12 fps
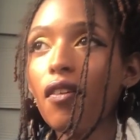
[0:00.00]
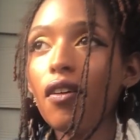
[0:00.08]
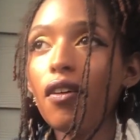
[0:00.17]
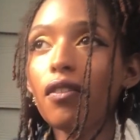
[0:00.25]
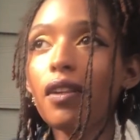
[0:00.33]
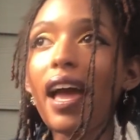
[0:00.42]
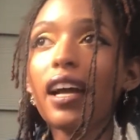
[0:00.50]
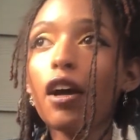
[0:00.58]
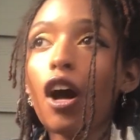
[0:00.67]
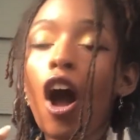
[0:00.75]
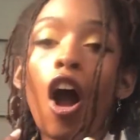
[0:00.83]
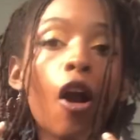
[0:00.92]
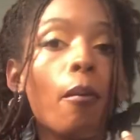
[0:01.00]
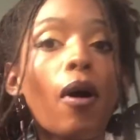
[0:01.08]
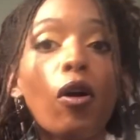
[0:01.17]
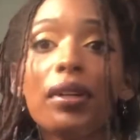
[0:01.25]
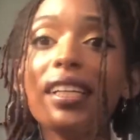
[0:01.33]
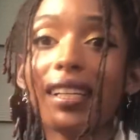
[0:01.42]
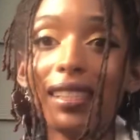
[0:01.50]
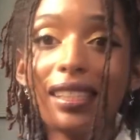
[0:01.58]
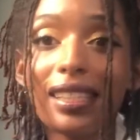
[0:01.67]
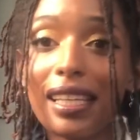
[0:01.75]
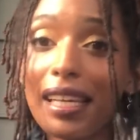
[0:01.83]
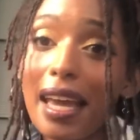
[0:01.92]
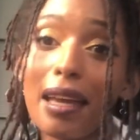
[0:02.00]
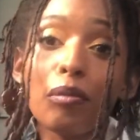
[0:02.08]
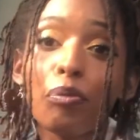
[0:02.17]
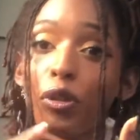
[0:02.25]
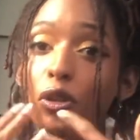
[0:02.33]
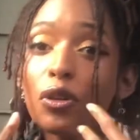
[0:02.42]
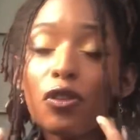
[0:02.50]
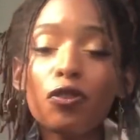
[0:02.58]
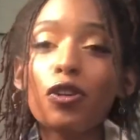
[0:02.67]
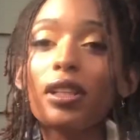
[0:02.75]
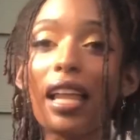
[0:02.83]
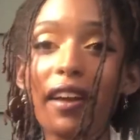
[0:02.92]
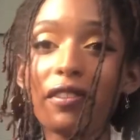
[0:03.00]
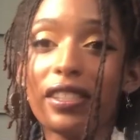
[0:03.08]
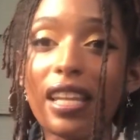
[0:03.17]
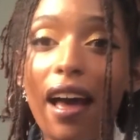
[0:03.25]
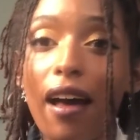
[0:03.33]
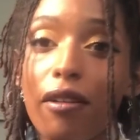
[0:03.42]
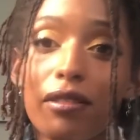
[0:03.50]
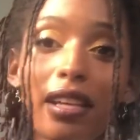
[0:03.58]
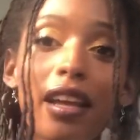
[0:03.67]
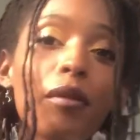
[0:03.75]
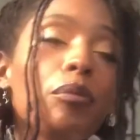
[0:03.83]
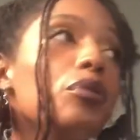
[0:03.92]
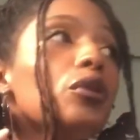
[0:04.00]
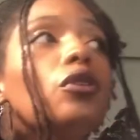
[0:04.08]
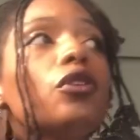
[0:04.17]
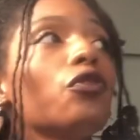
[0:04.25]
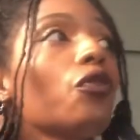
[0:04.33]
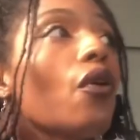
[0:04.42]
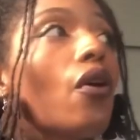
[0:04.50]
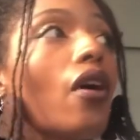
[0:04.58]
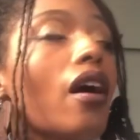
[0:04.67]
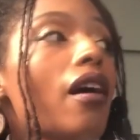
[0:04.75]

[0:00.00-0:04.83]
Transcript: like harmoniously and beautiful lifestyles and beautiful